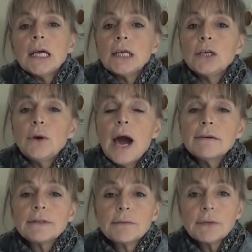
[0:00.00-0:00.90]
you
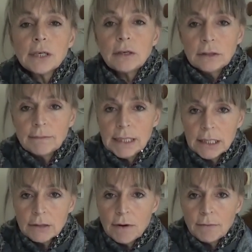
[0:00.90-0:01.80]
have something called
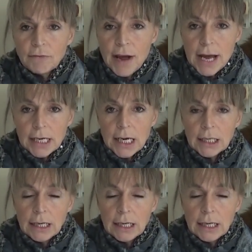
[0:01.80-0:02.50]
Minister Moven.